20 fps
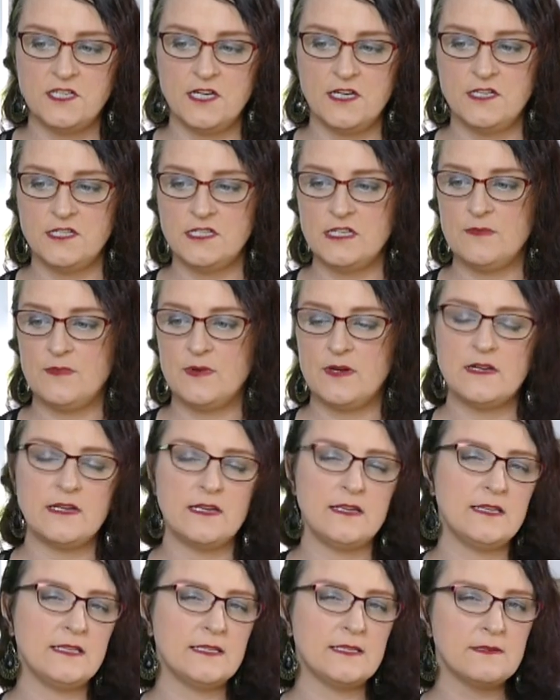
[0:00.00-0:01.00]
change their
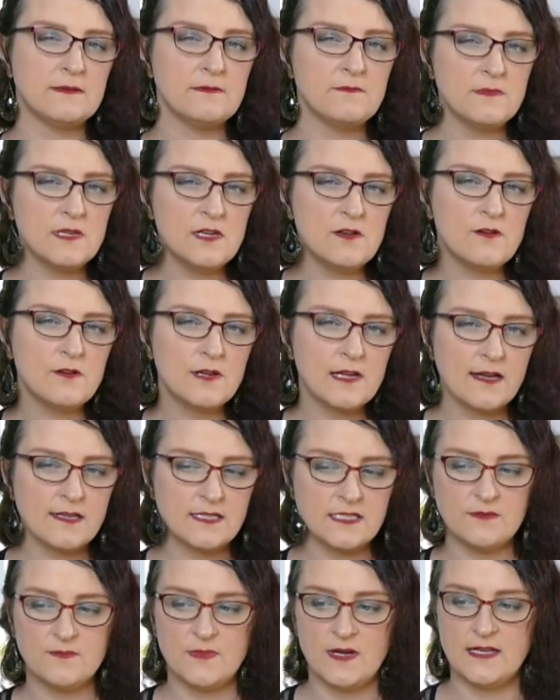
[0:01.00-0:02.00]
bodies, you know,
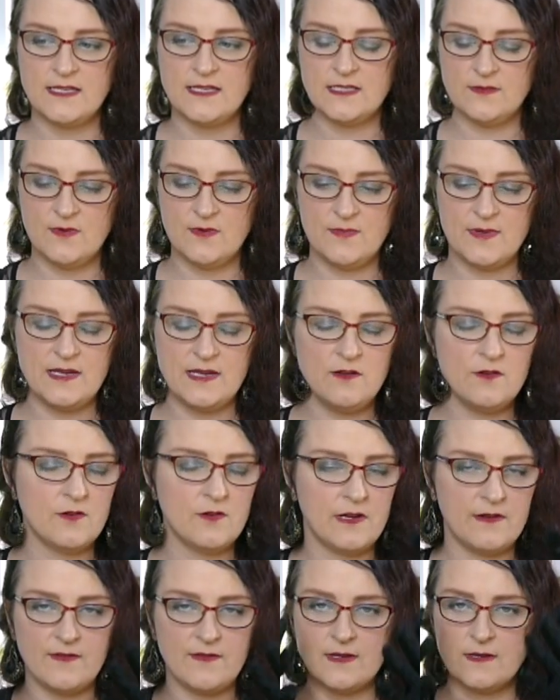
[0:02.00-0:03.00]
customize them a bit. You
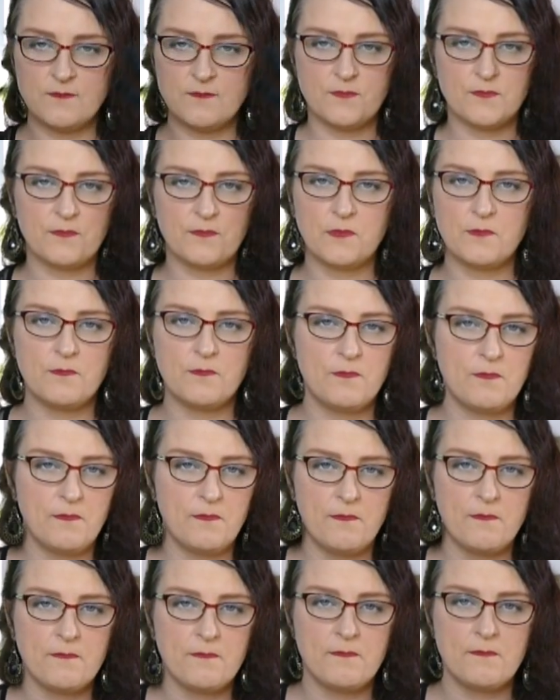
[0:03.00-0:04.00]
could even
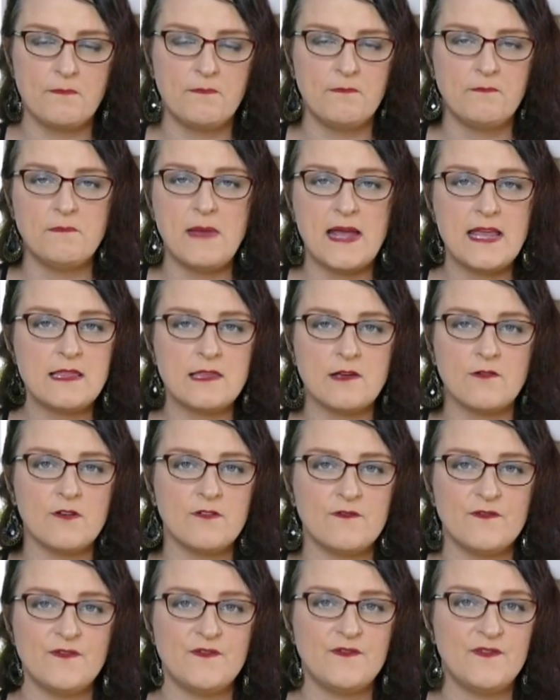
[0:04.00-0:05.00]
make their
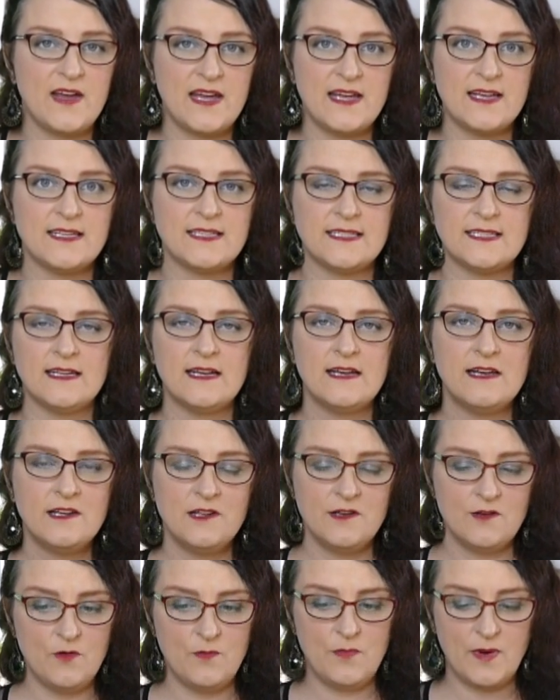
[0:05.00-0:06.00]
own face,
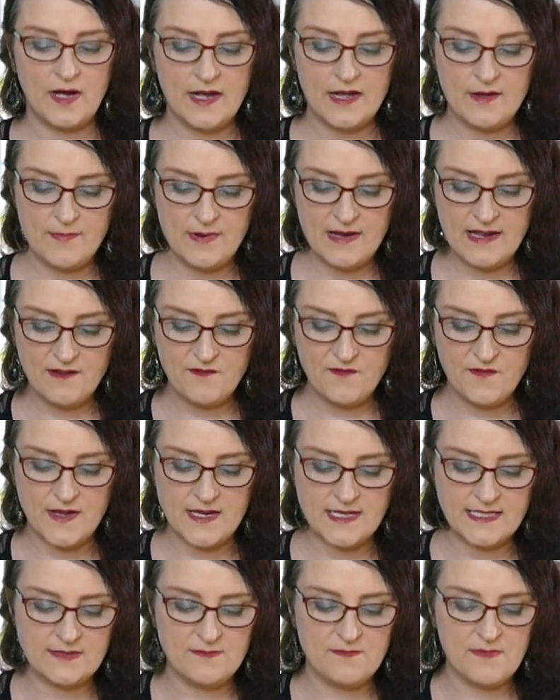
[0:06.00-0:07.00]
you know, buy a blank
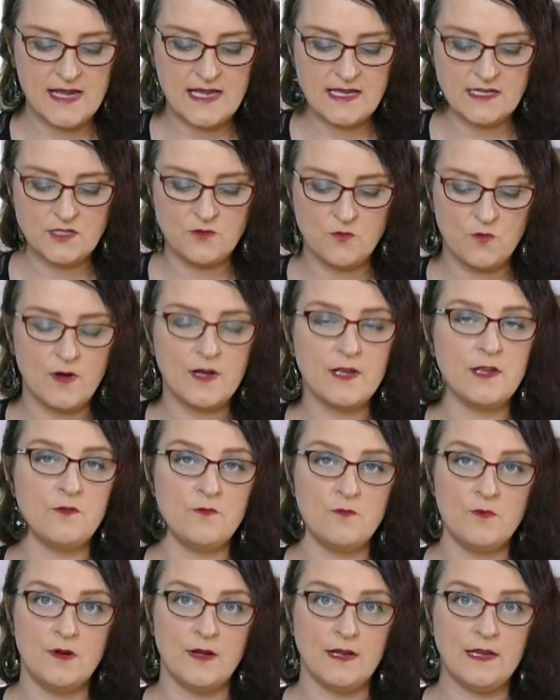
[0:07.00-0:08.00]
face and make it to what
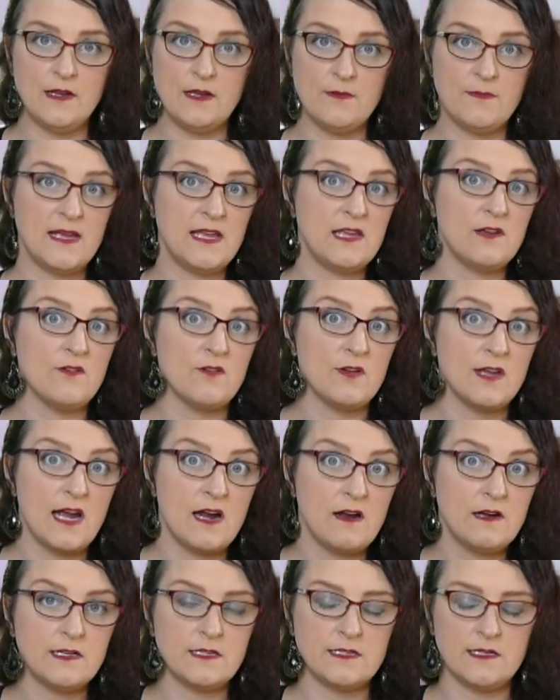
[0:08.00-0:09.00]
you want. You can make your own
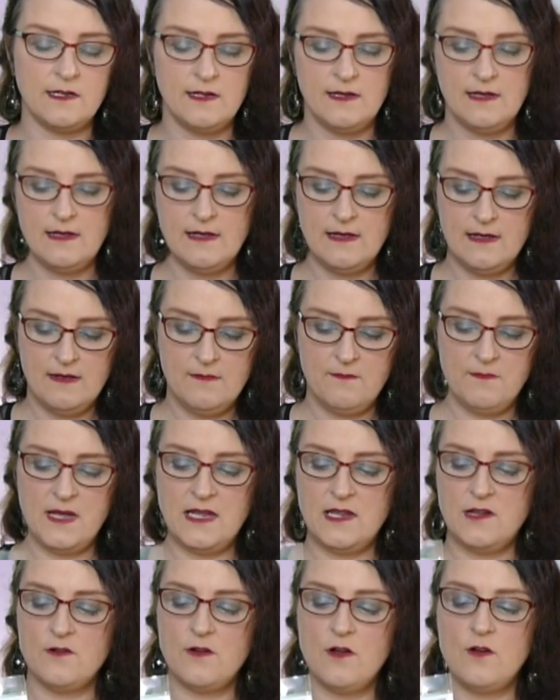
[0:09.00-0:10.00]
character,
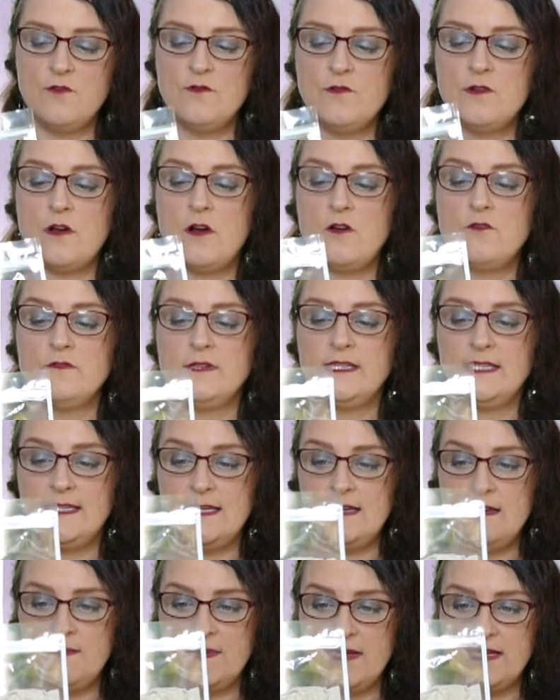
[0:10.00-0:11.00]
make your own
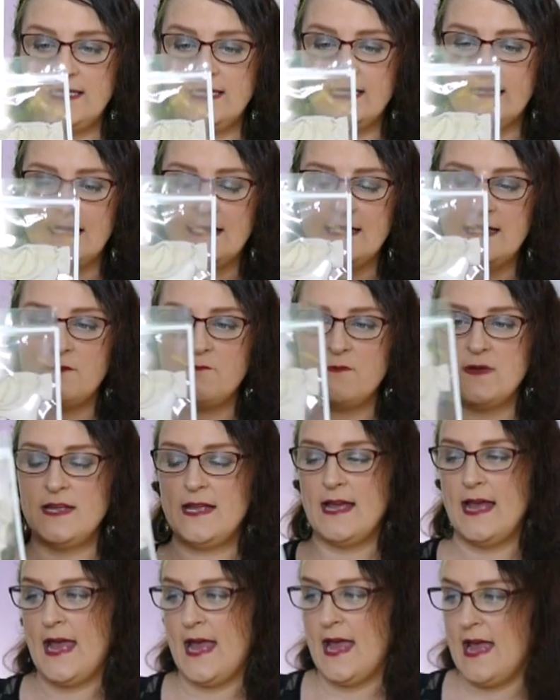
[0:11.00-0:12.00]
OC basically.
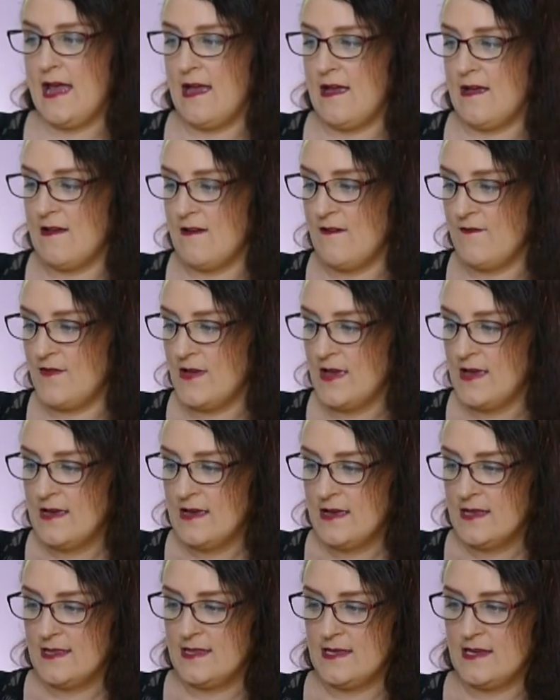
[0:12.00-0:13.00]
We have
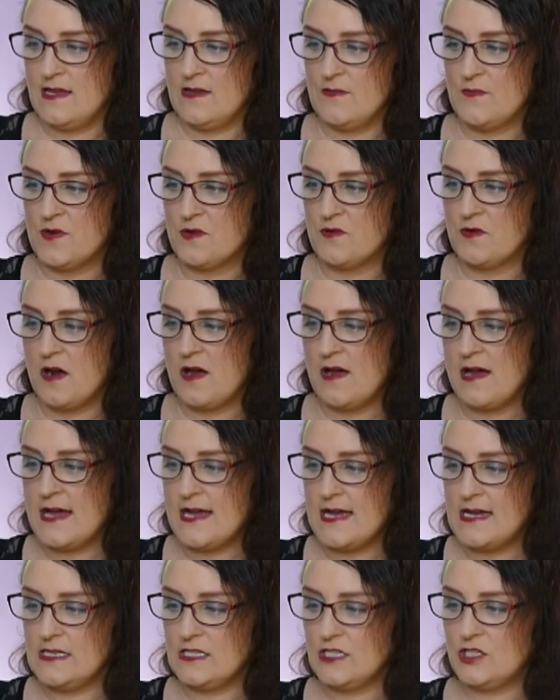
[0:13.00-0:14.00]
the
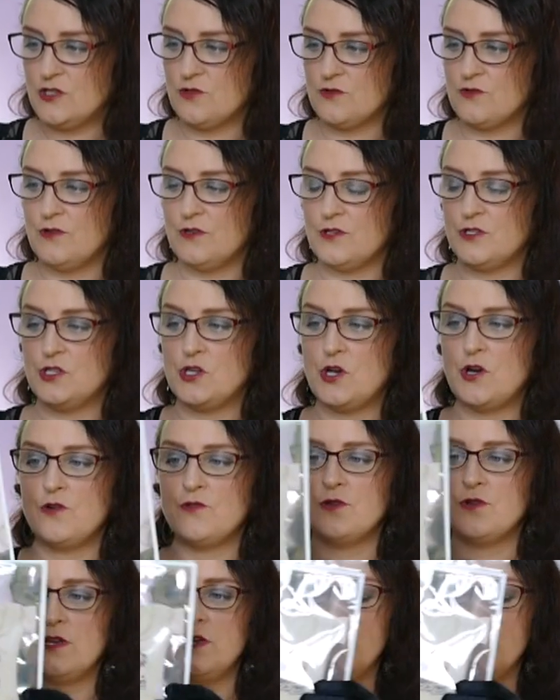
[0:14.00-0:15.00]
Mirai Store
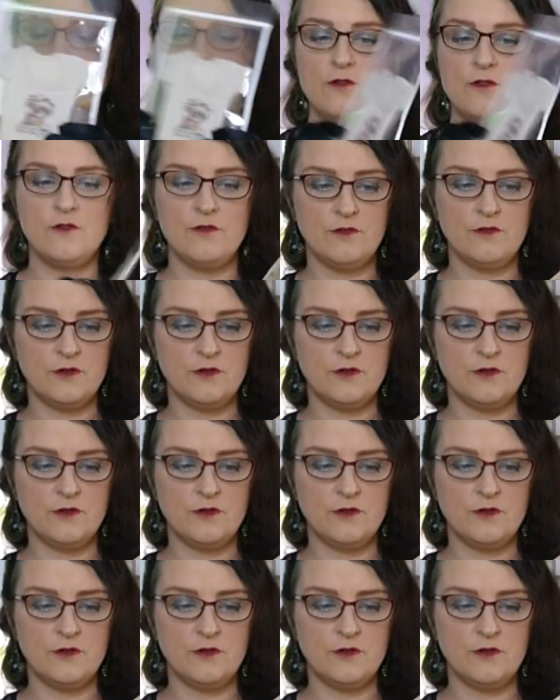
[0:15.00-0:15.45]
Tokyo